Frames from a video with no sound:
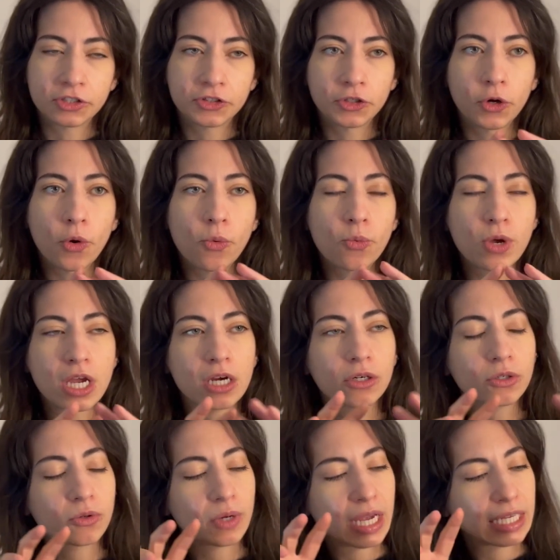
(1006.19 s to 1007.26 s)
So we are
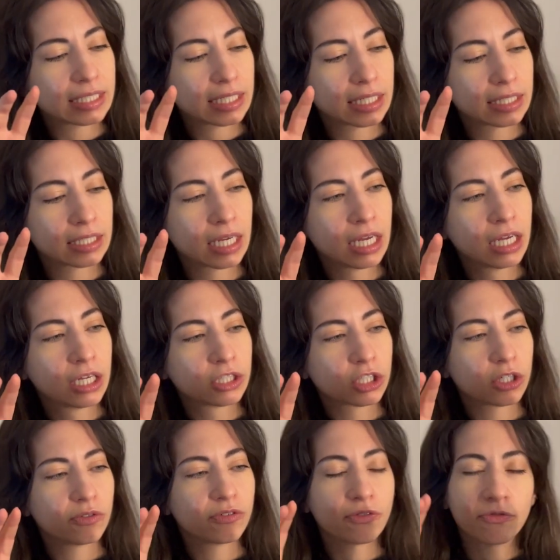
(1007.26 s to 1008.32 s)
creating
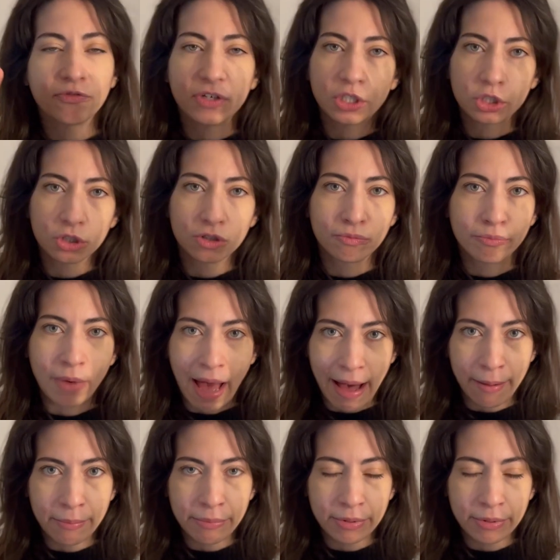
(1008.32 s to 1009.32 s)
sort of a visual map